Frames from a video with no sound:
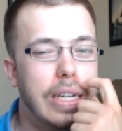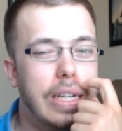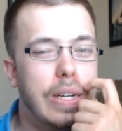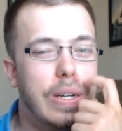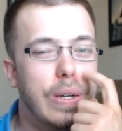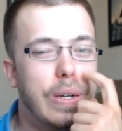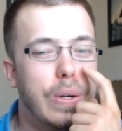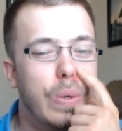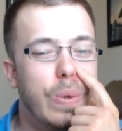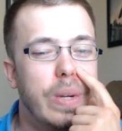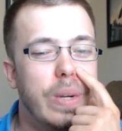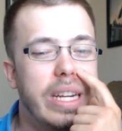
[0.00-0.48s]

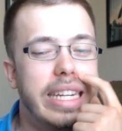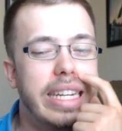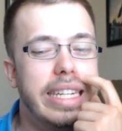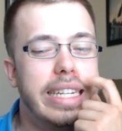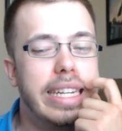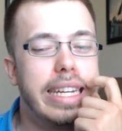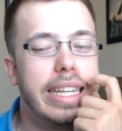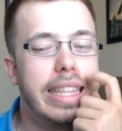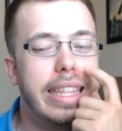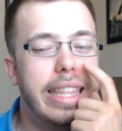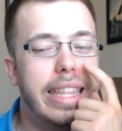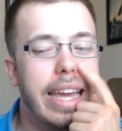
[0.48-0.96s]
oh, we
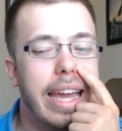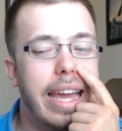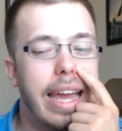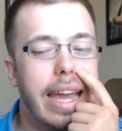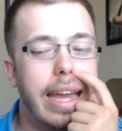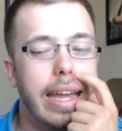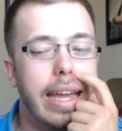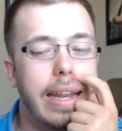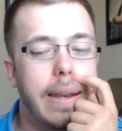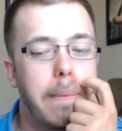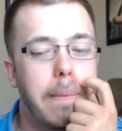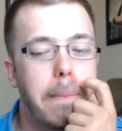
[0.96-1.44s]
did
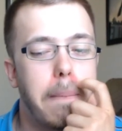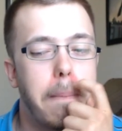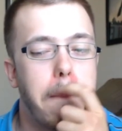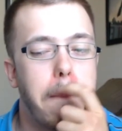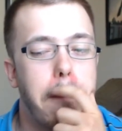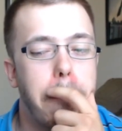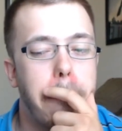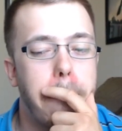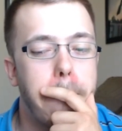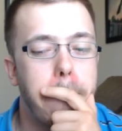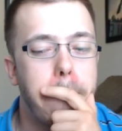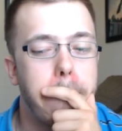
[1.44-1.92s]
that.
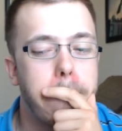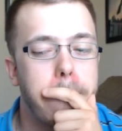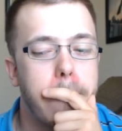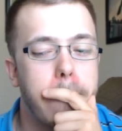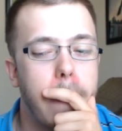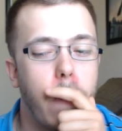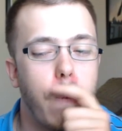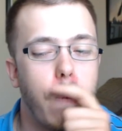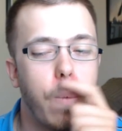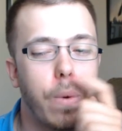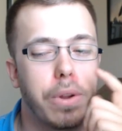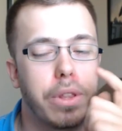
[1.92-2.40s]

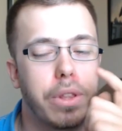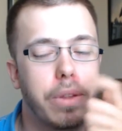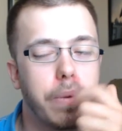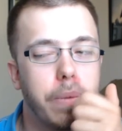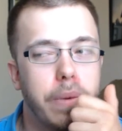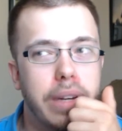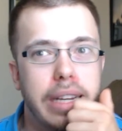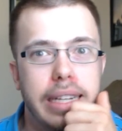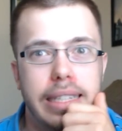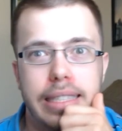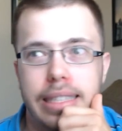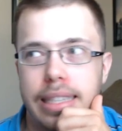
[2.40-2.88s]
We're the
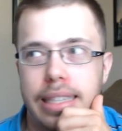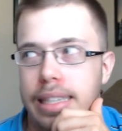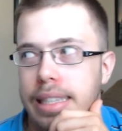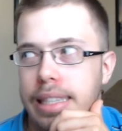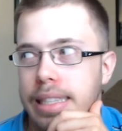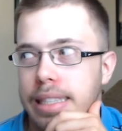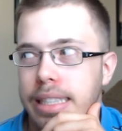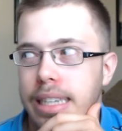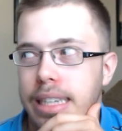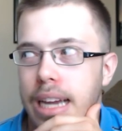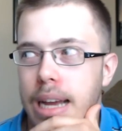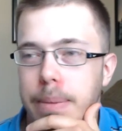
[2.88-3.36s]
reason that
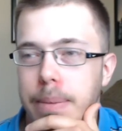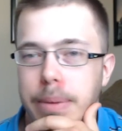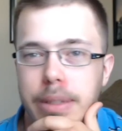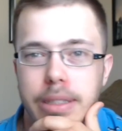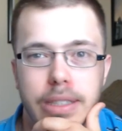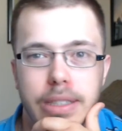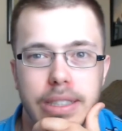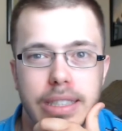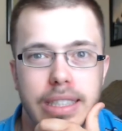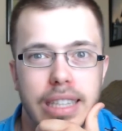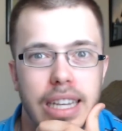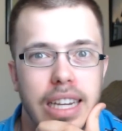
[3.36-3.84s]
these
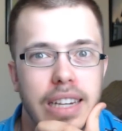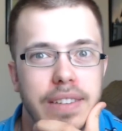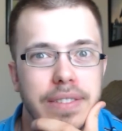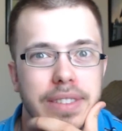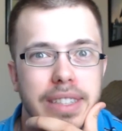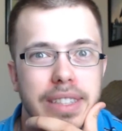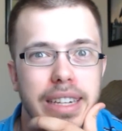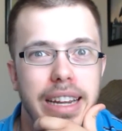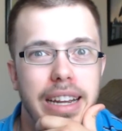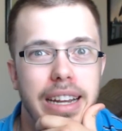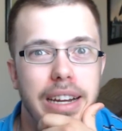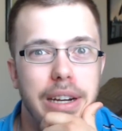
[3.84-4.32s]
goblins are
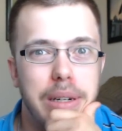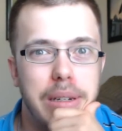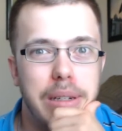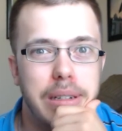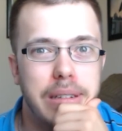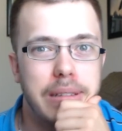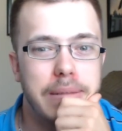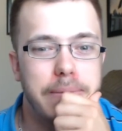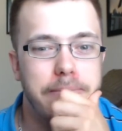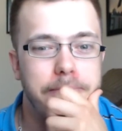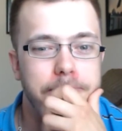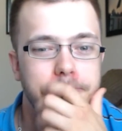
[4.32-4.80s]
slaves
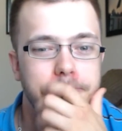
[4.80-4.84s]
now.